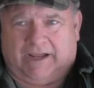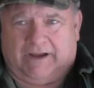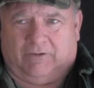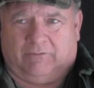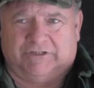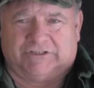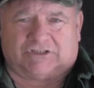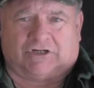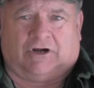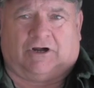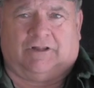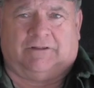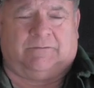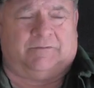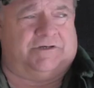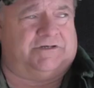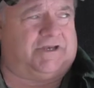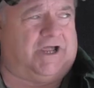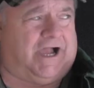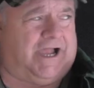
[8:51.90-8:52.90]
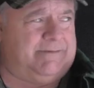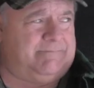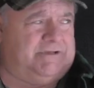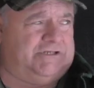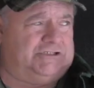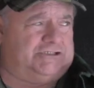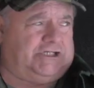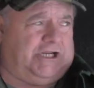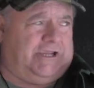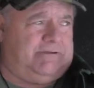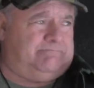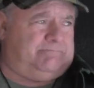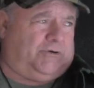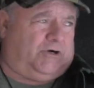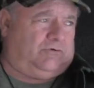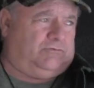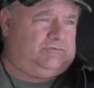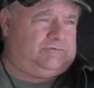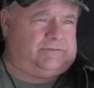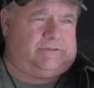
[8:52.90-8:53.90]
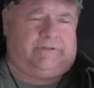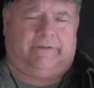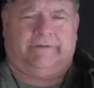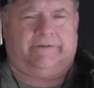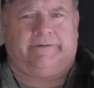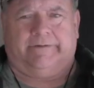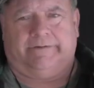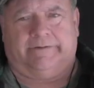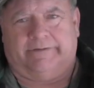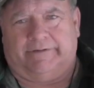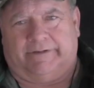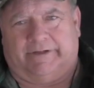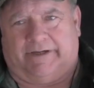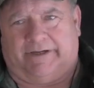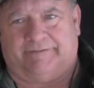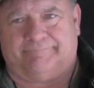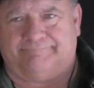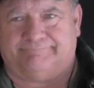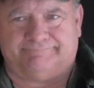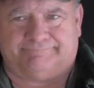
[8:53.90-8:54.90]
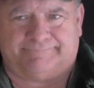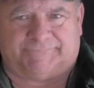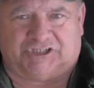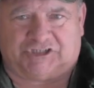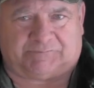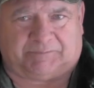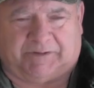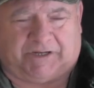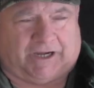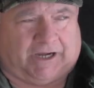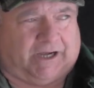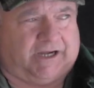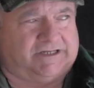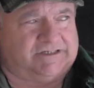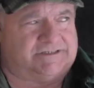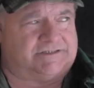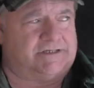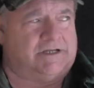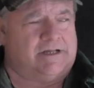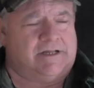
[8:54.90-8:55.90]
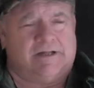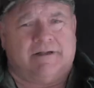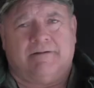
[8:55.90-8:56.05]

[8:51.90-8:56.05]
I always call them a diamond shaped post just because.